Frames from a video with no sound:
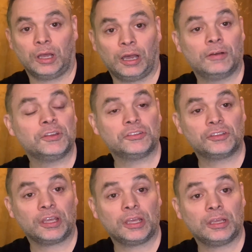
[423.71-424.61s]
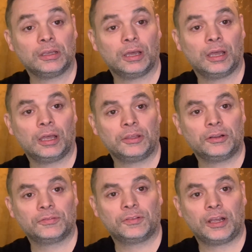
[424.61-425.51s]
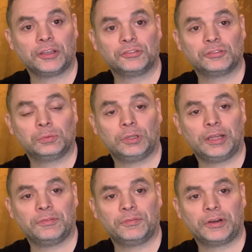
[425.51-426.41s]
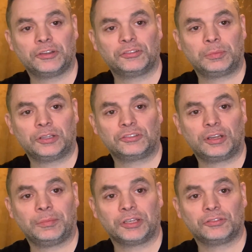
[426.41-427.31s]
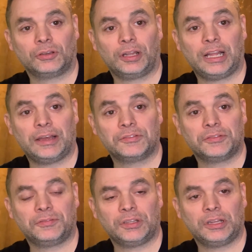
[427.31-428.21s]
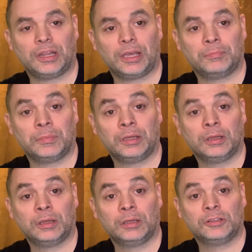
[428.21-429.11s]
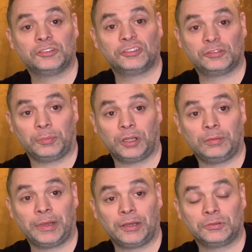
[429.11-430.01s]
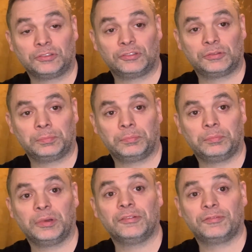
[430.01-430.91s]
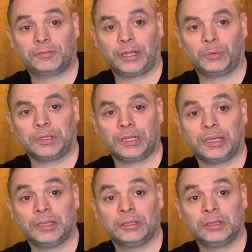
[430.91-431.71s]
Obviously, your fries will have a very small stomach, so you'll have to feed them small amounts but frequently.